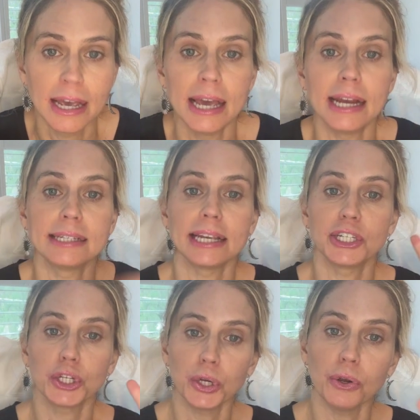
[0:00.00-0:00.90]
It is a
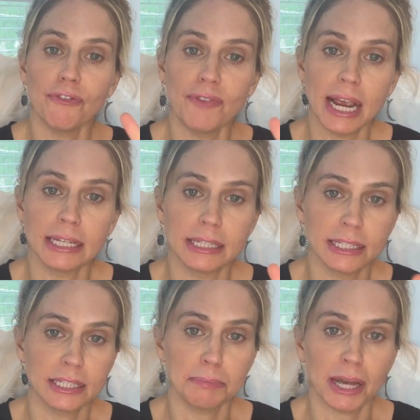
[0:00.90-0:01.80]
two-phase
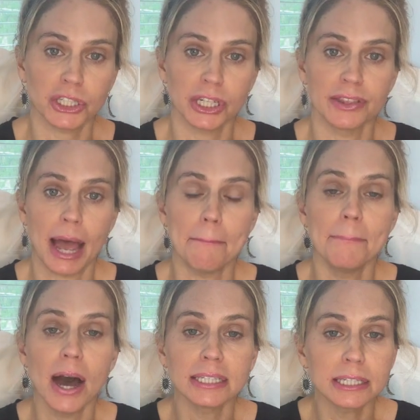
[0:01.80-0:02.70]
inspection that
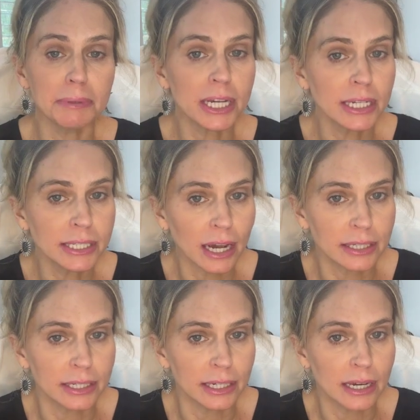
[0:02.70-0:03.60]
must be
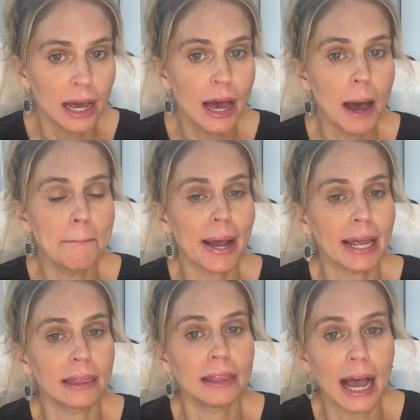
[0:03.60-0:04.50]
conducted by
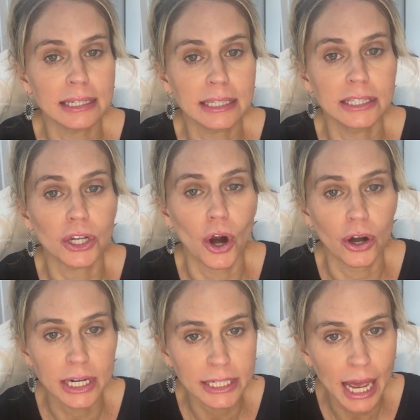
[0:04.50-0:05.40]
a licensed
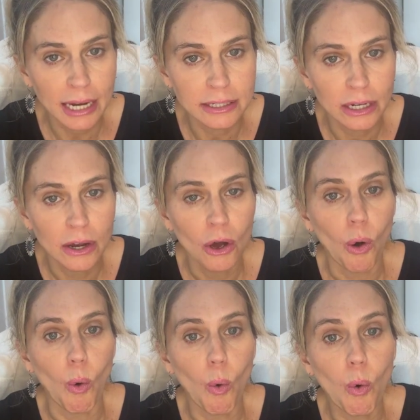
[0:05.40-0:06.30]
architect
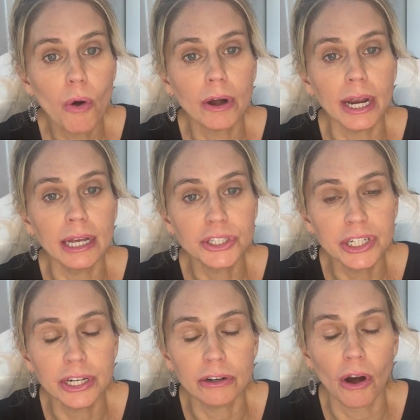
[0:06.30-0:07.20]
or
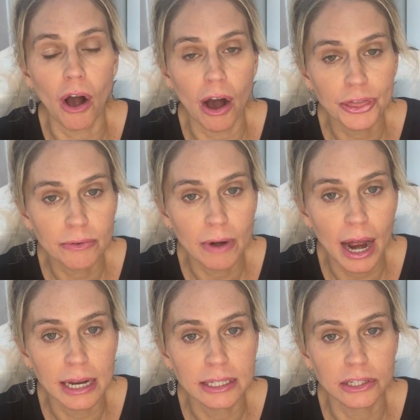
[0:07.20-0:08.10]
engineer
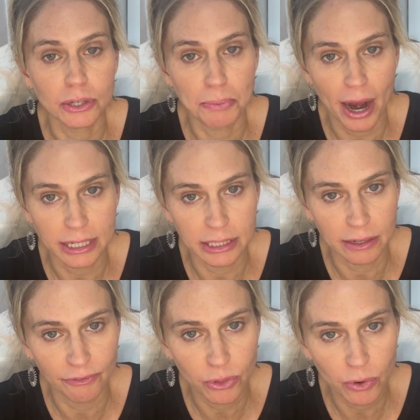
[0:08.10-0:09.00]
authorized to practice
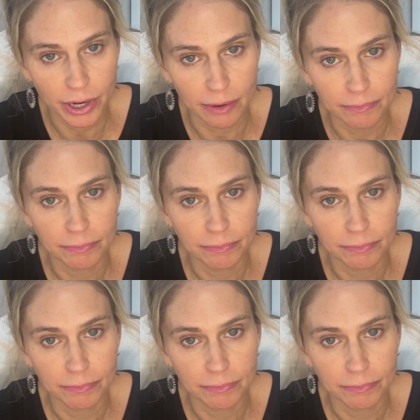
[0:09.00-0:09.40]
in Florida.